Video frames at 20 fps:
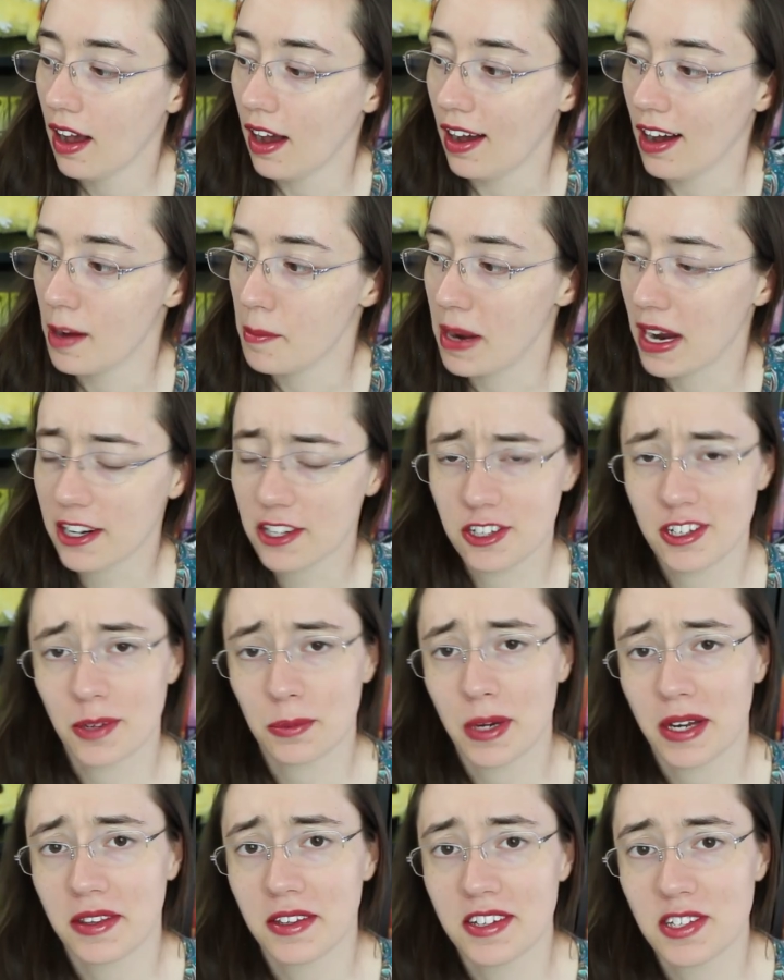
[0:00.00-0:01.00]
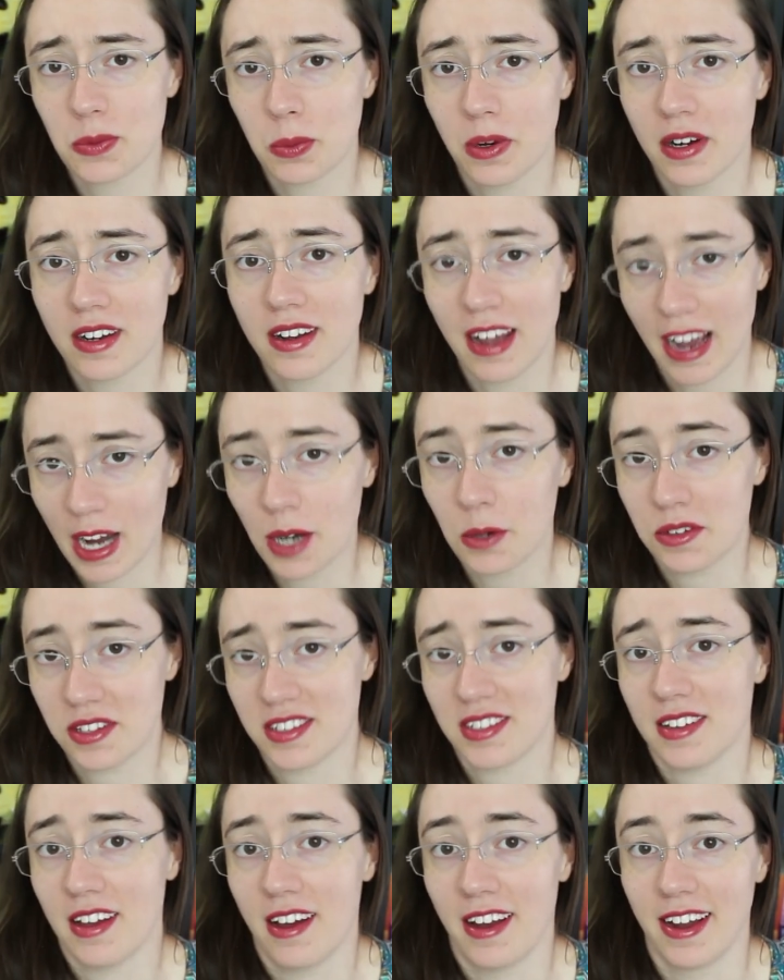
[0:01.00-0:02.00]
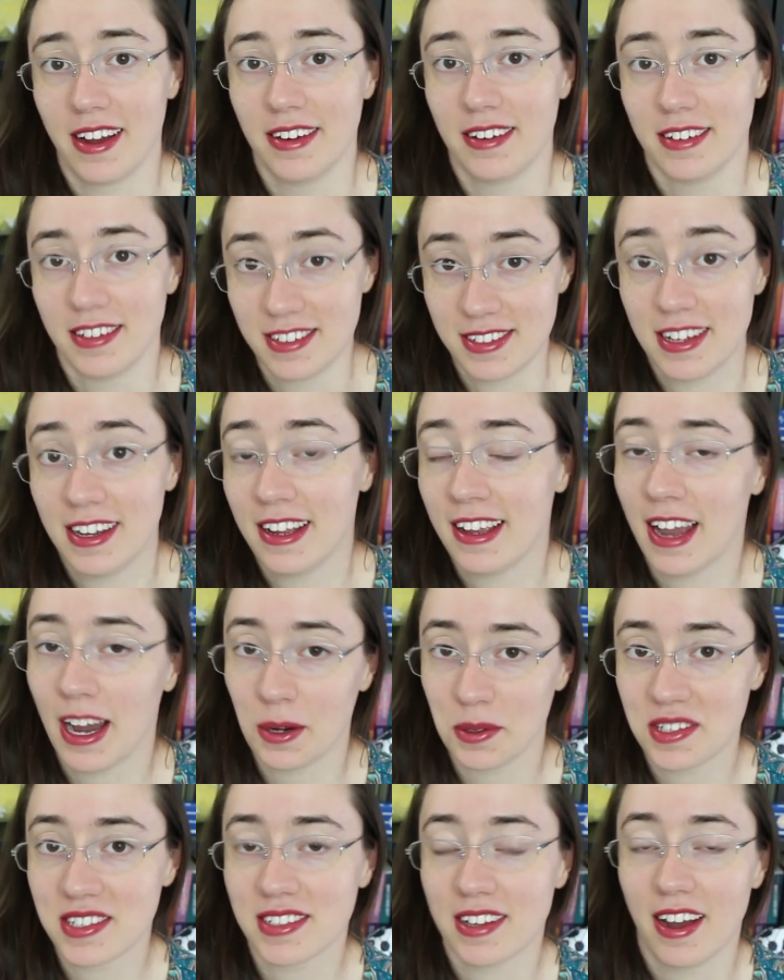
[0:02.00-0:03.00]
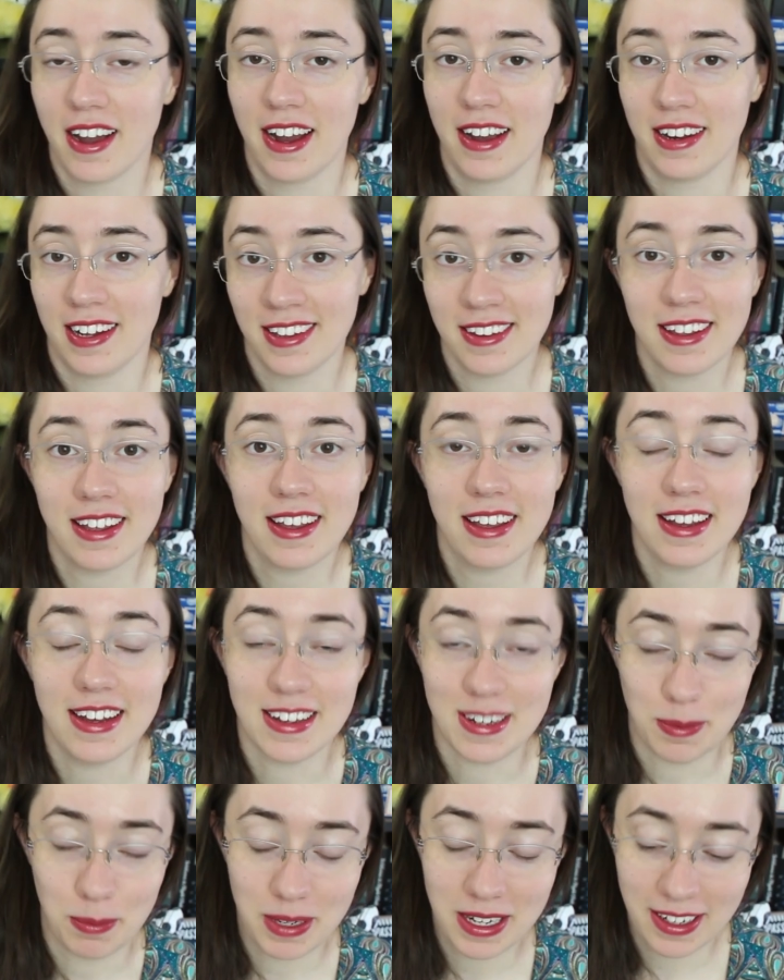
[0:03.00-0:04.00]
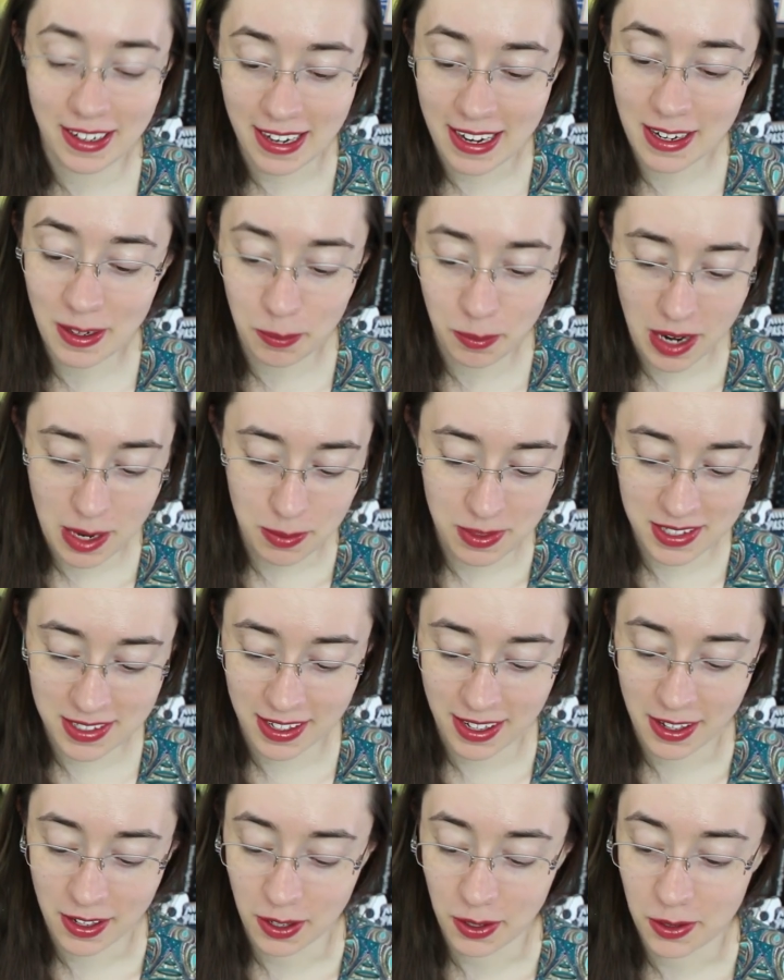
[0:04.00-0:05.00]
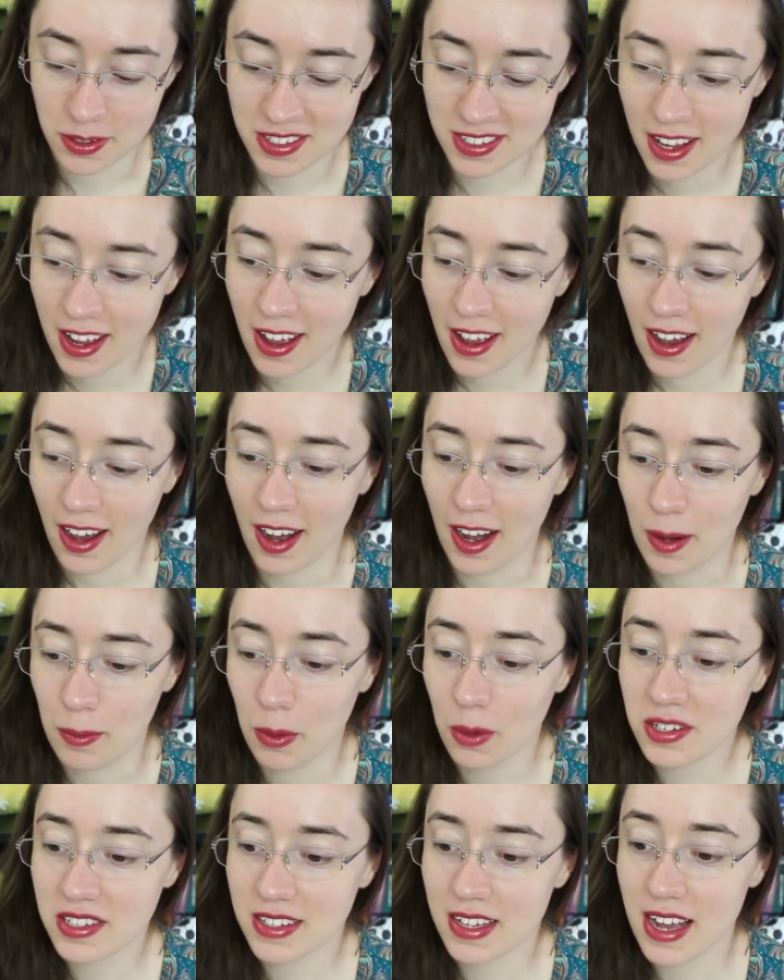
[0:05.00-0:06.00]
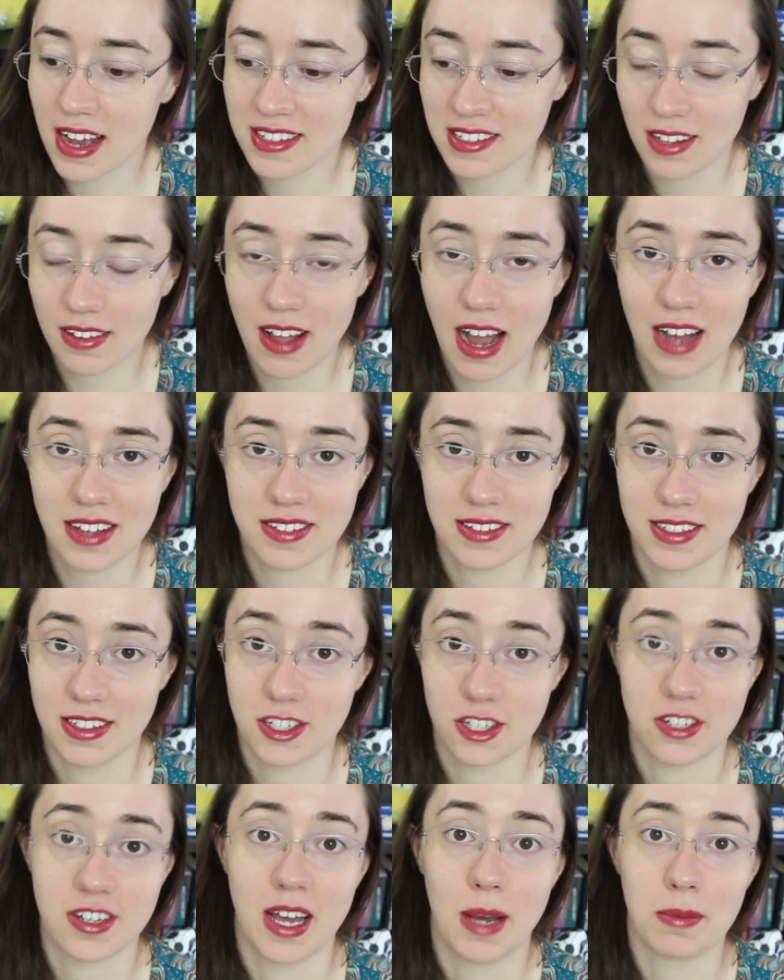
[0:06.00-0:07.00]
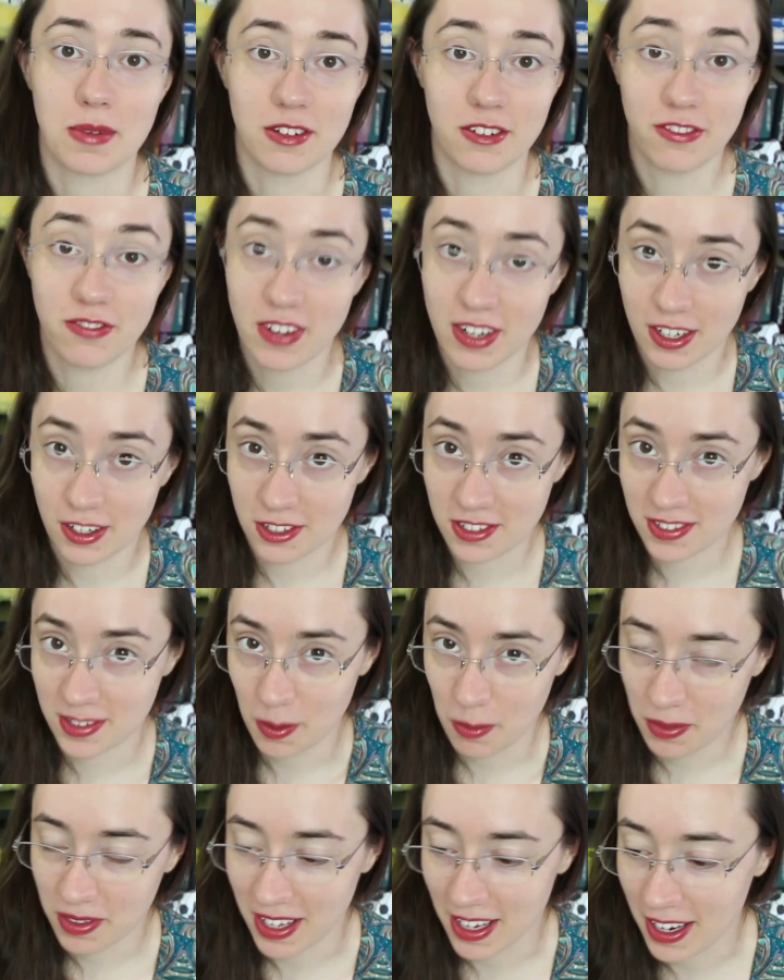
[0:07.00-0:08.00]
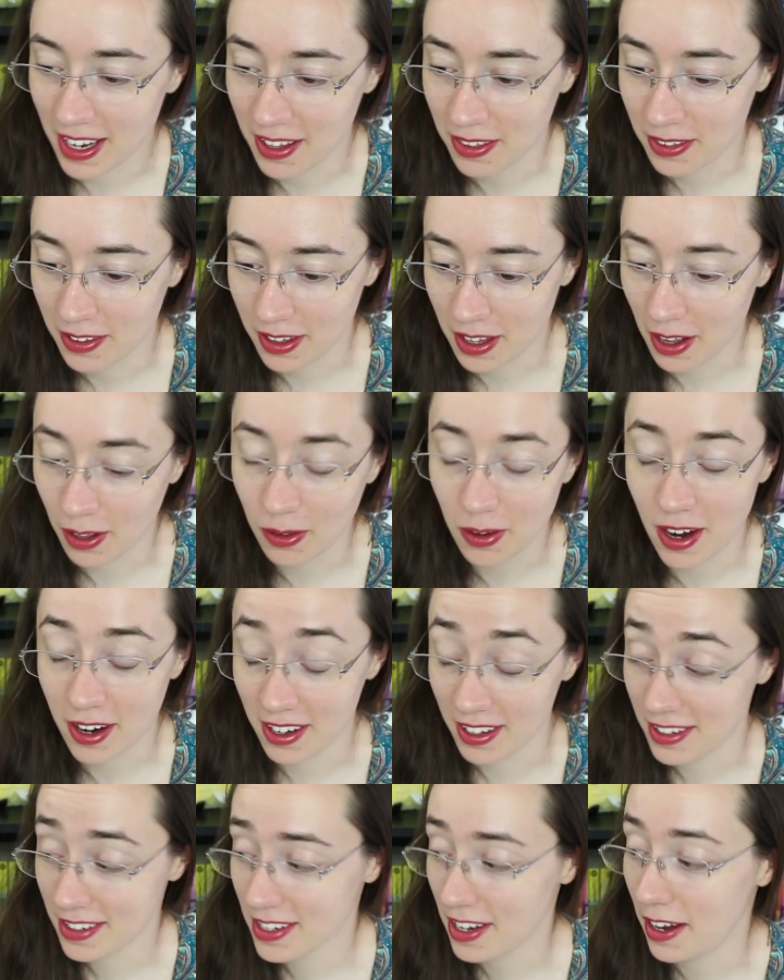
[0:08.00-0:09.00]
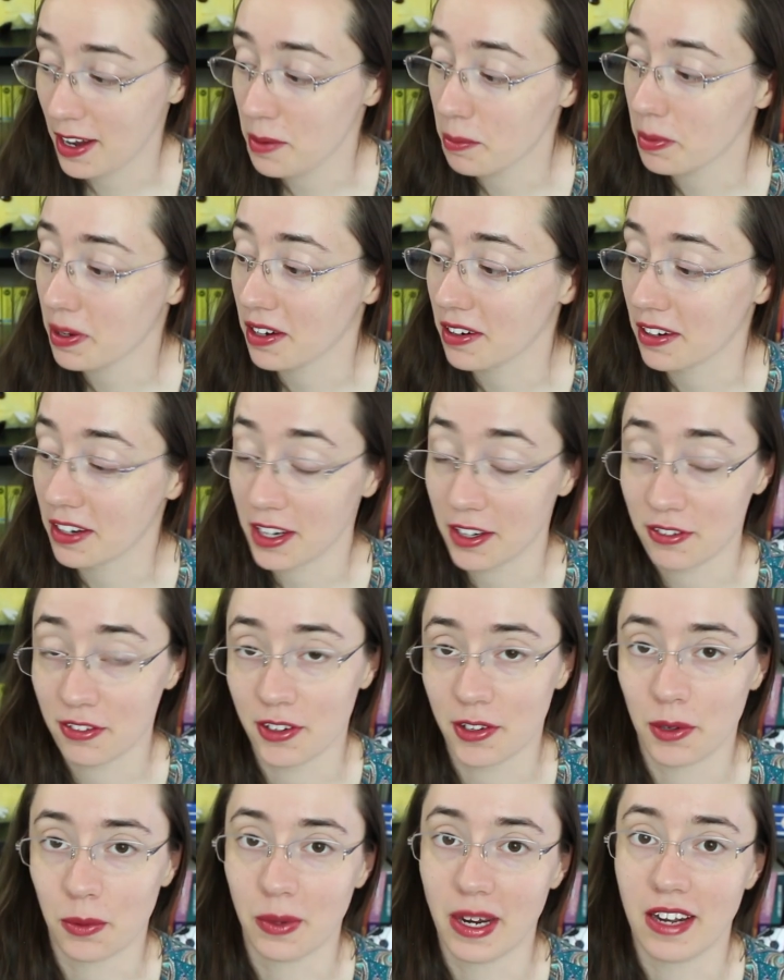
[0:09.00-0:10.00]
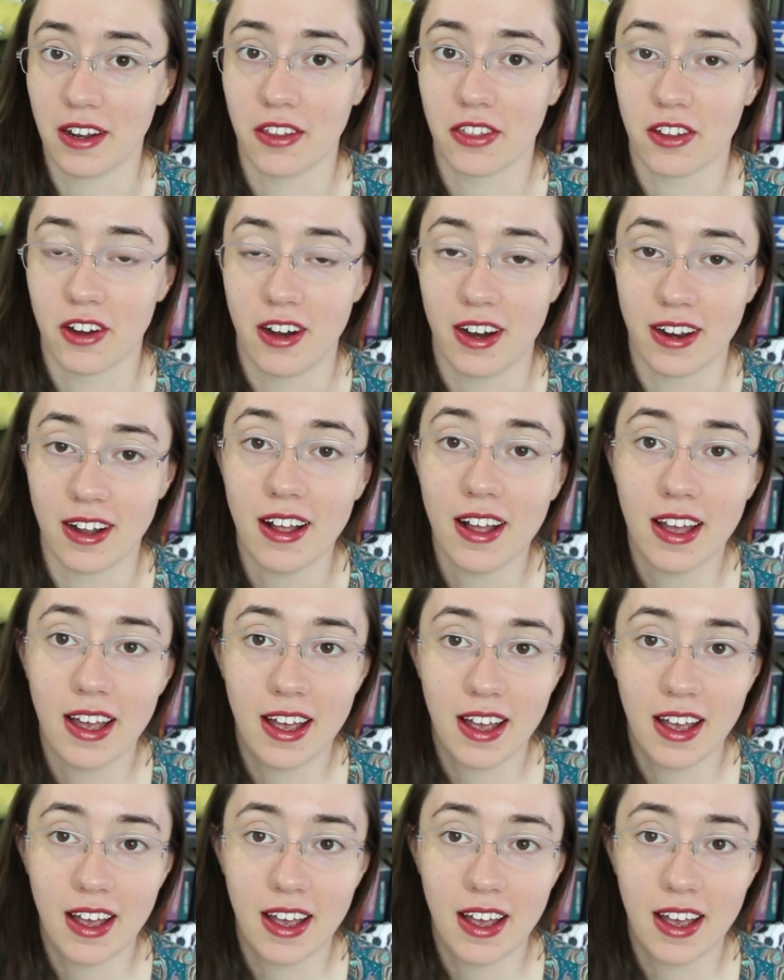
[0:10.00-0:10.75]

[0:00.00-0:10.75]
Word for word: Um, actually read this one outside, sitting outside in the heat, being eaten by mosquitoes, uh, mostly as a last-ditch attempt to finish something in the allotted time period for the readathon.